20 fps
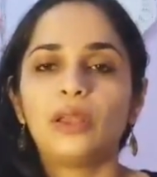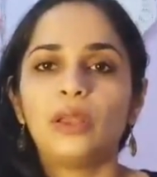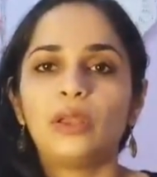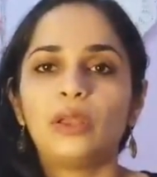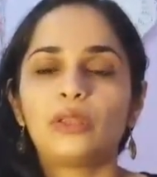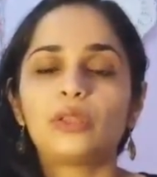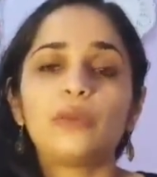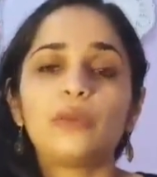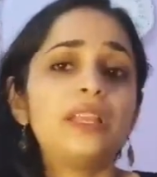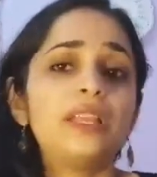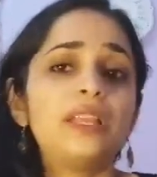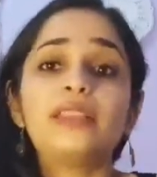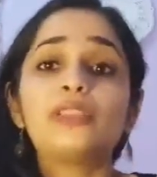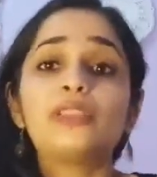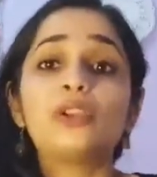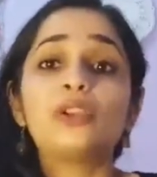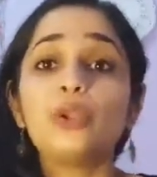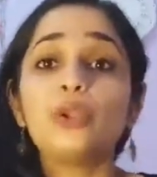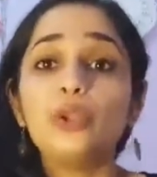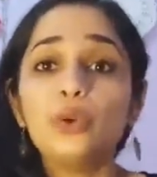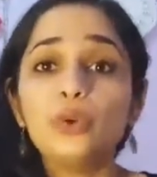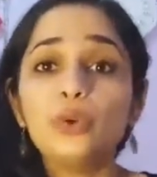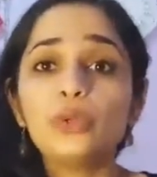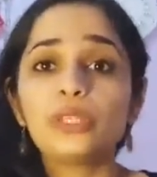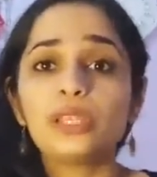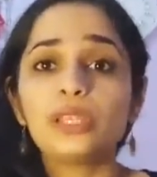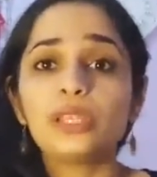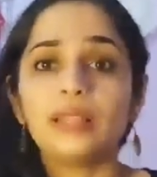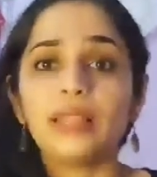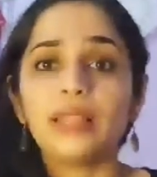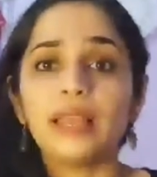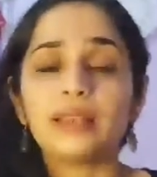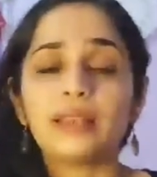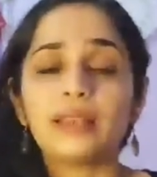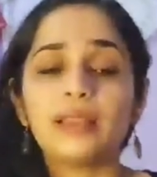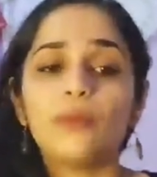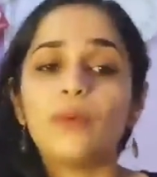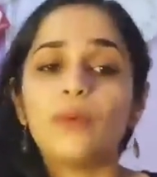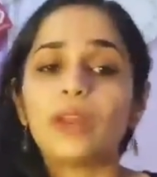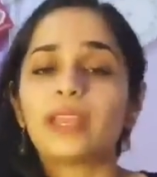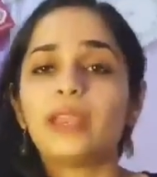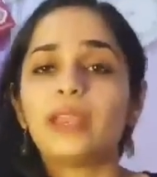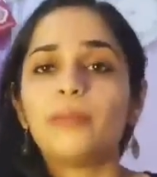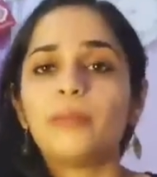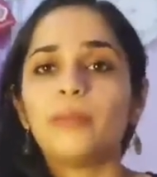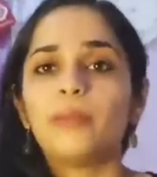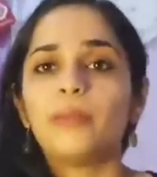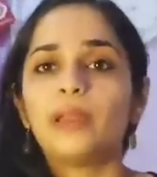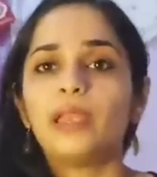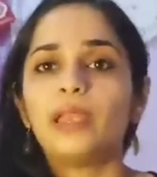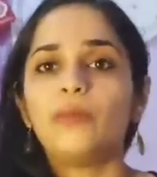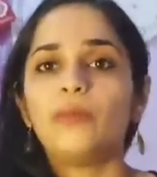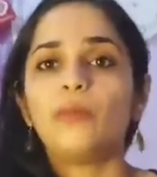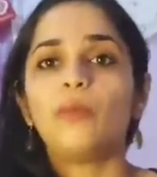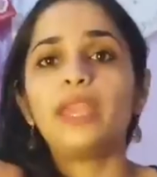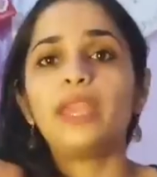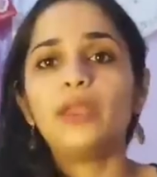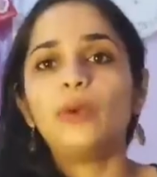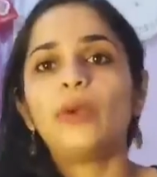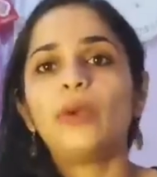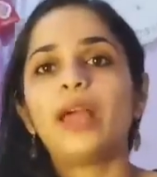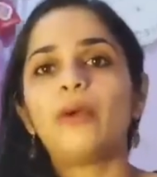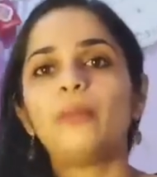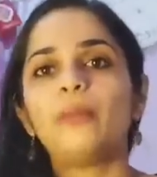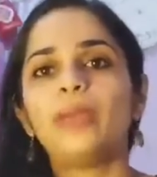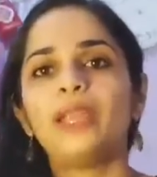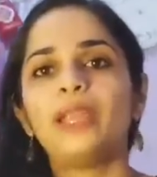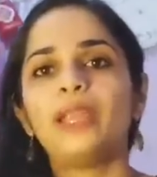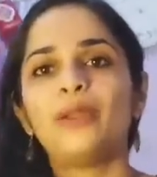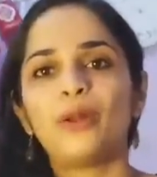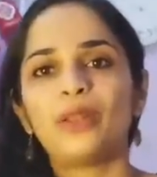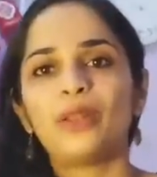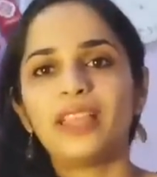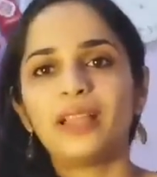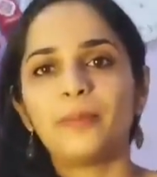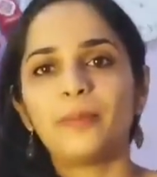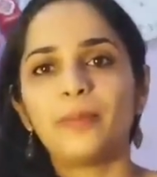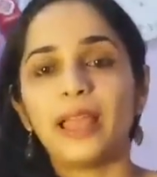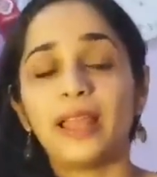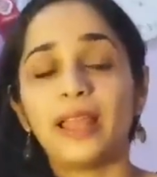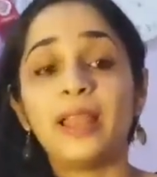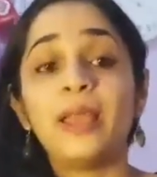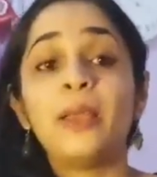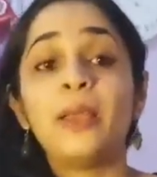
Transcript: So there is no use in that working memory. Why you have made all that plan?